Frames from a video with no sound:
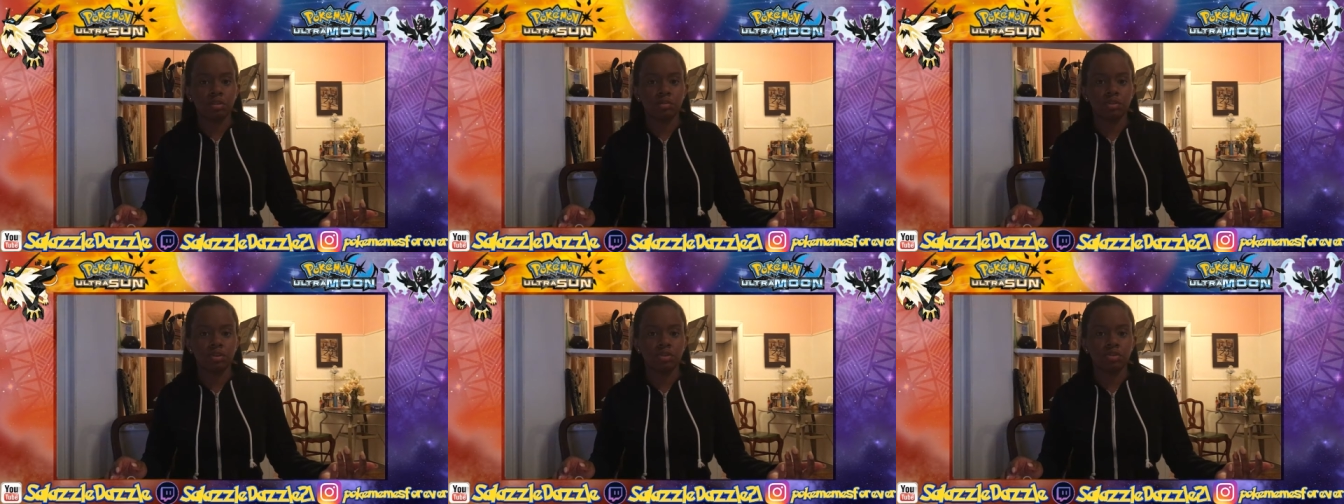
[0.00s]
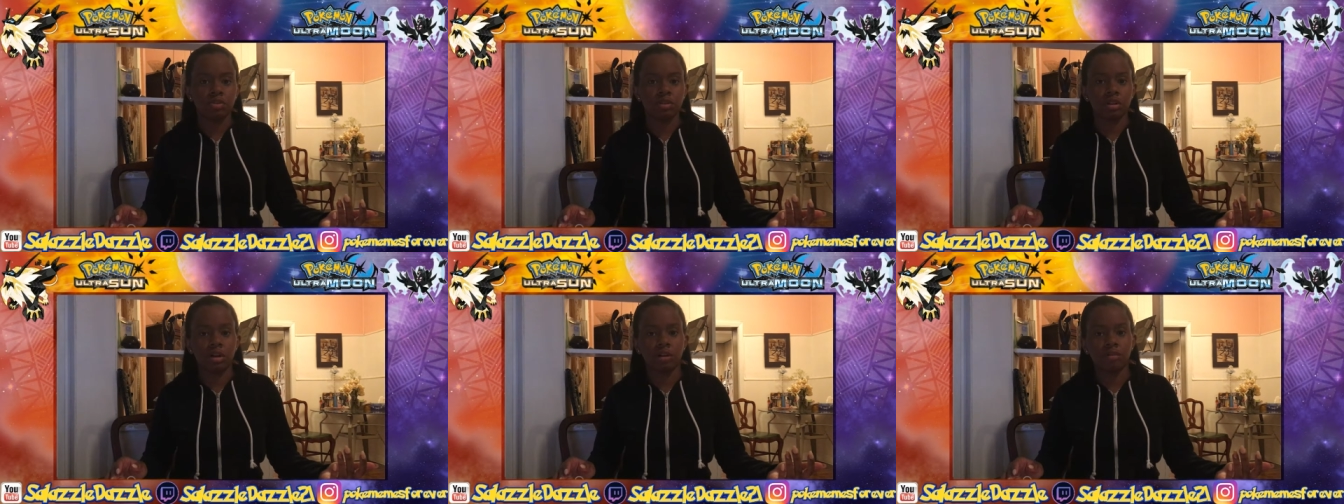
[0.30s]

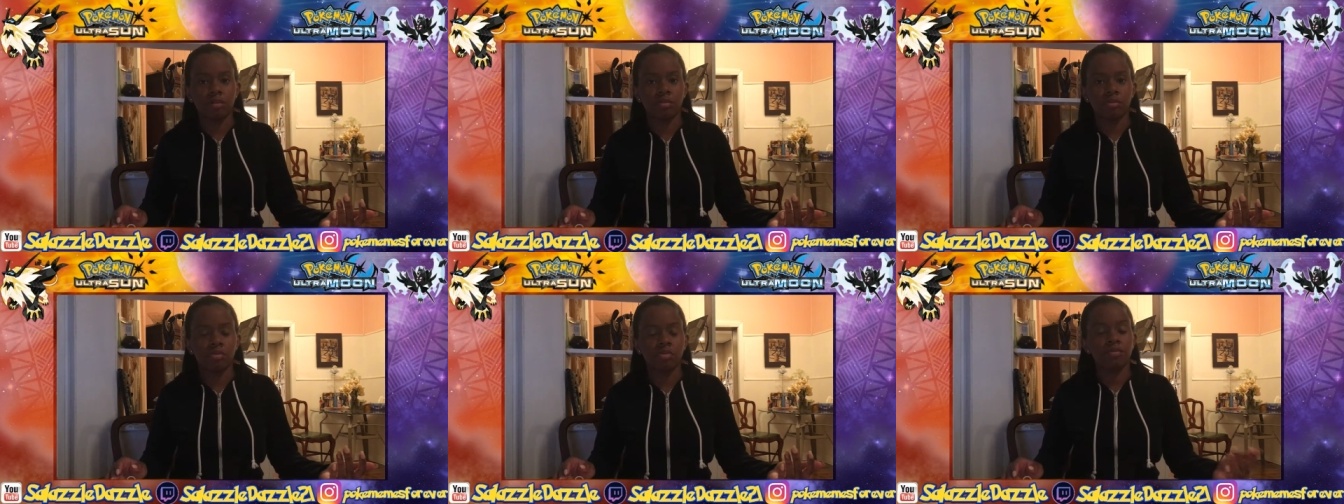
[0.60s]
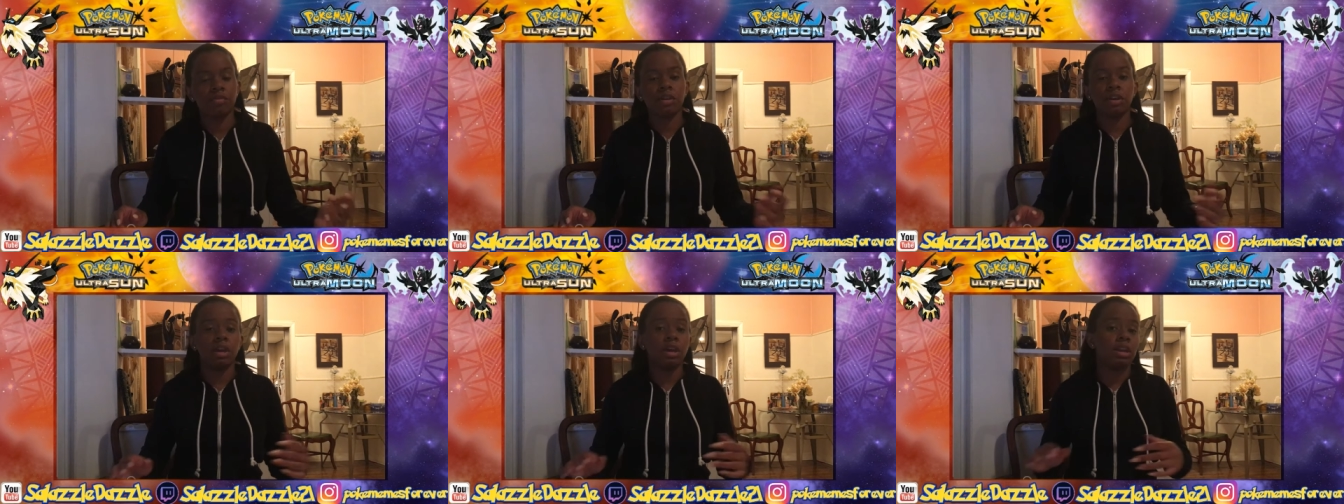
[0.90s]
version of the
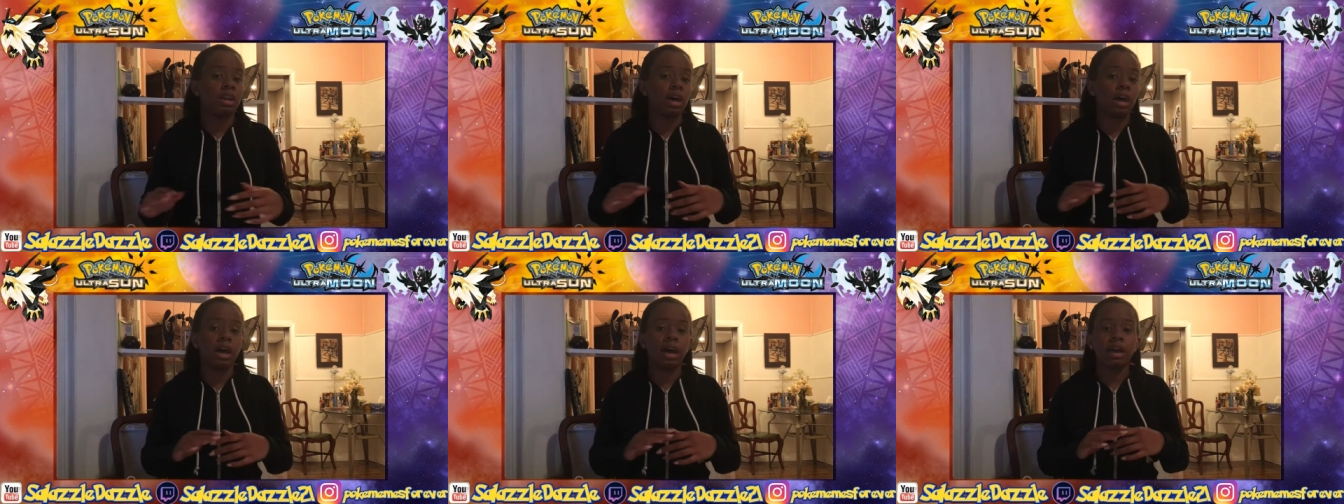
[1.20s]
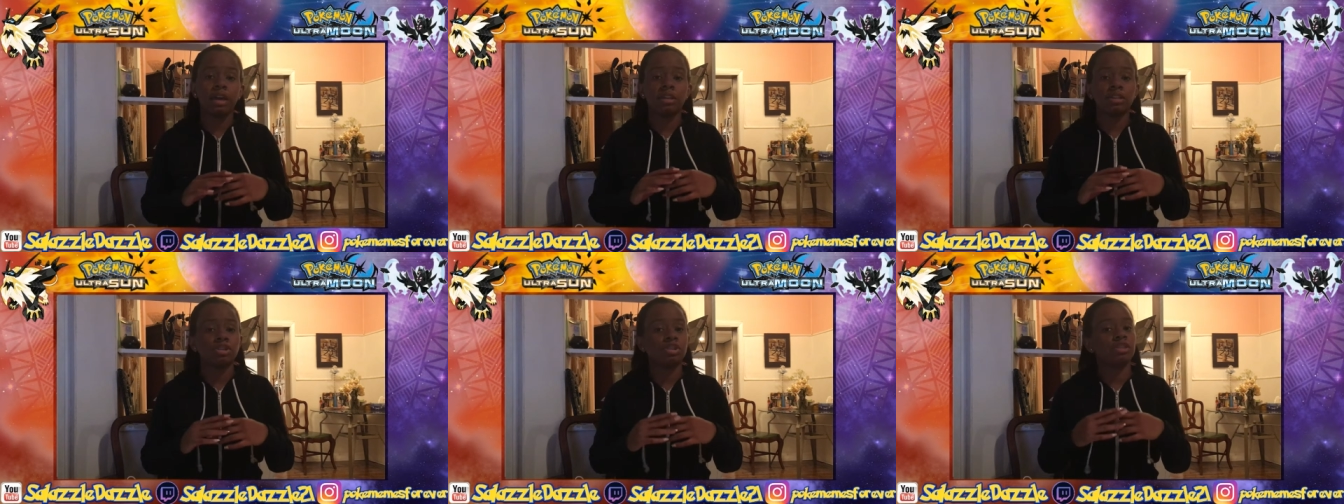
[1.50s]
movie, and
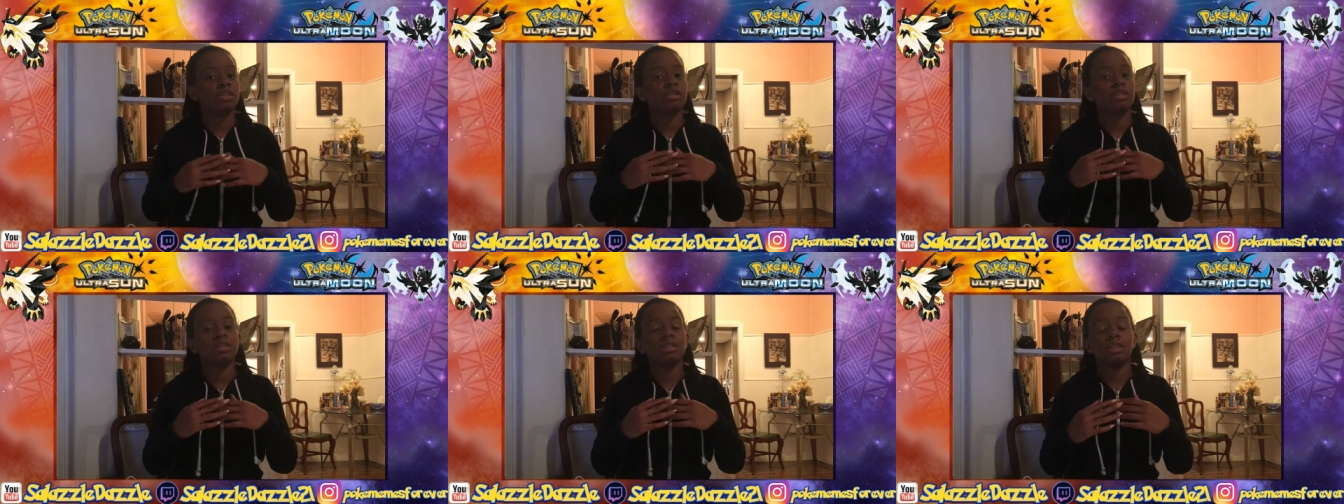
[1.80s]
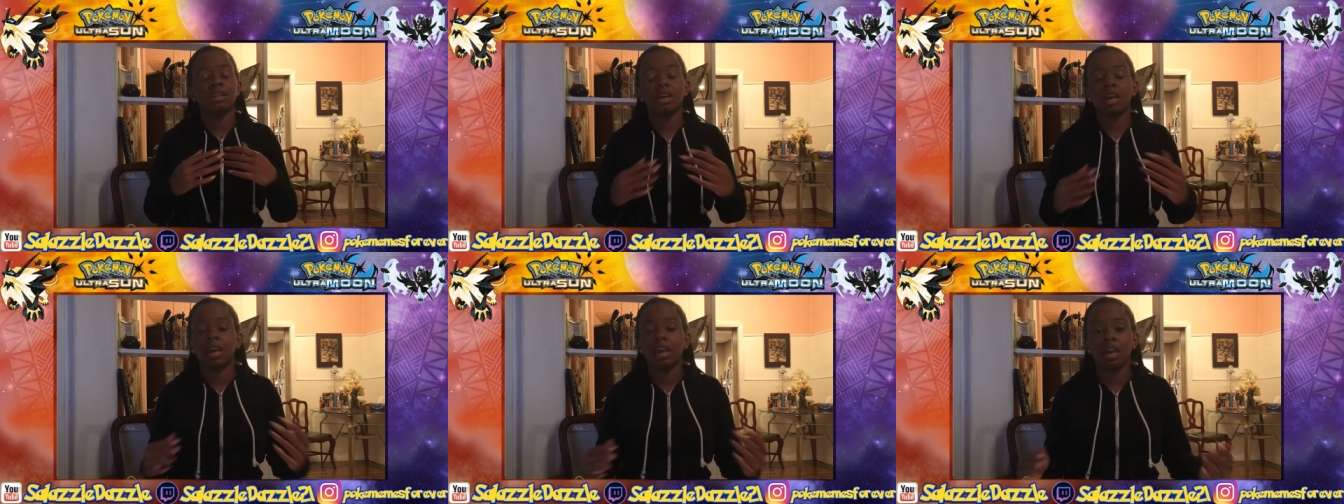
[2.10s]
I just
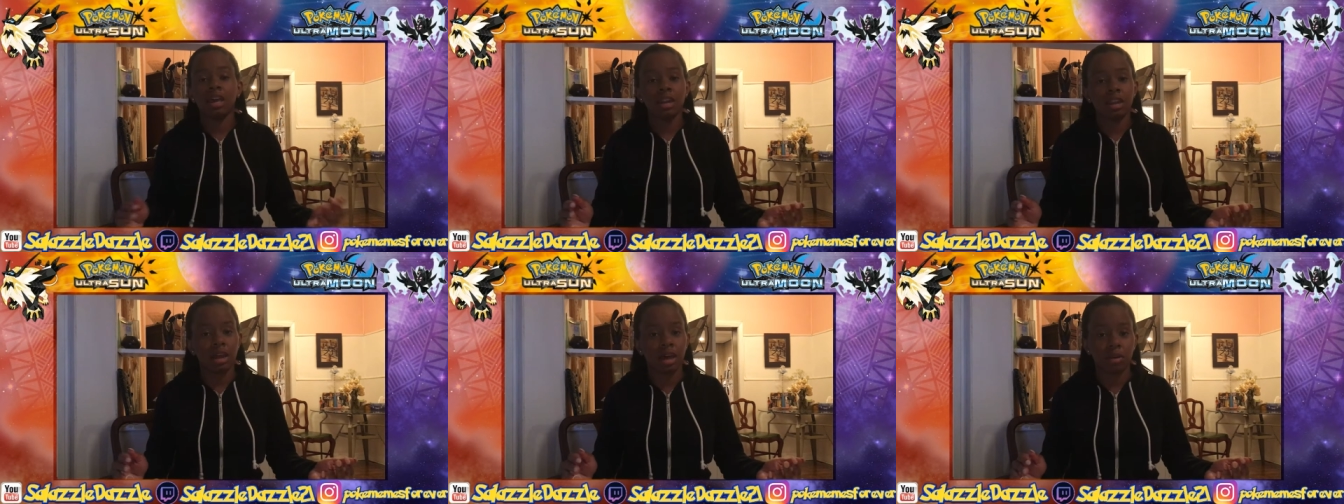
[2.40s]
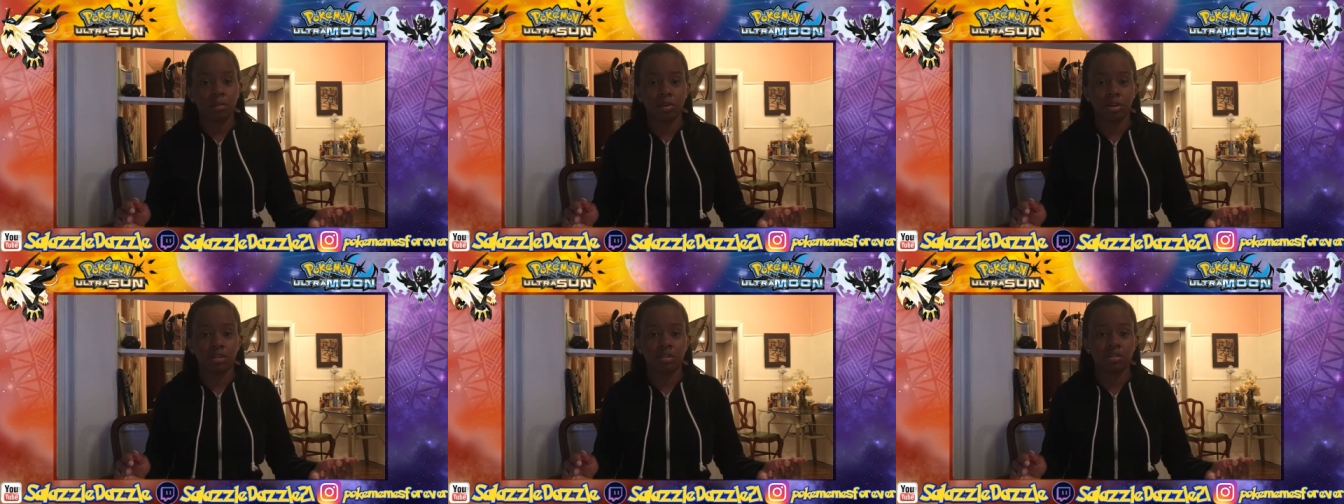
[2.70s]

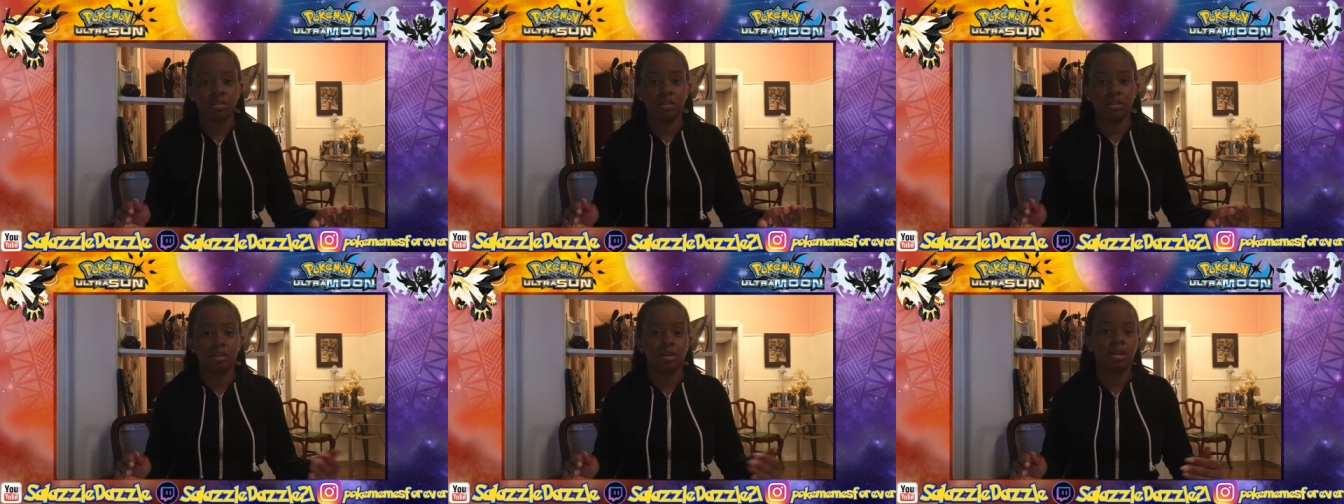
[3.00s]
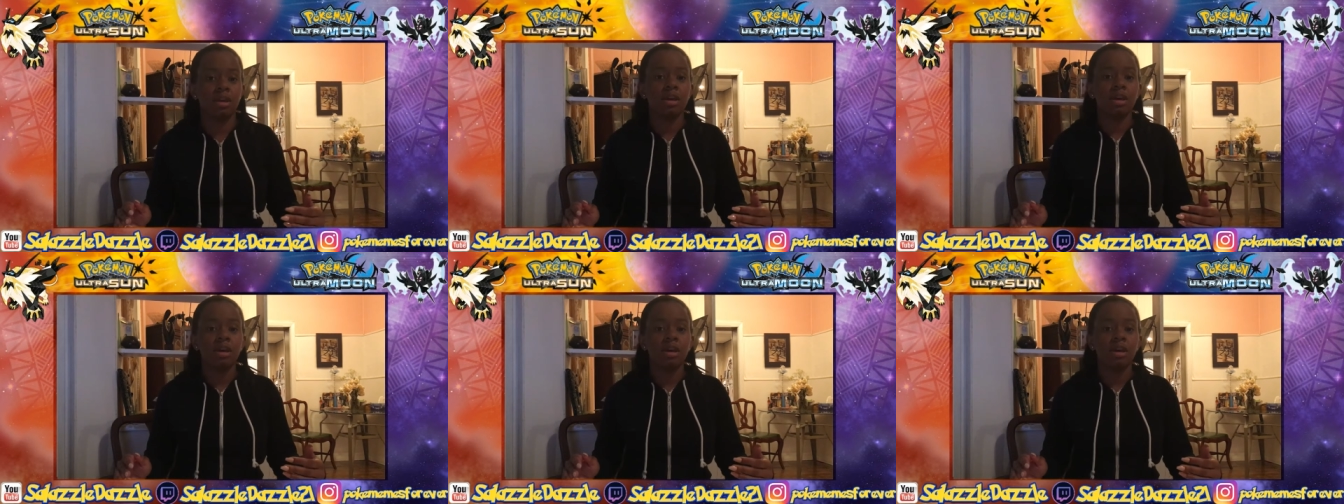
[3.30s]
cannot wait to see it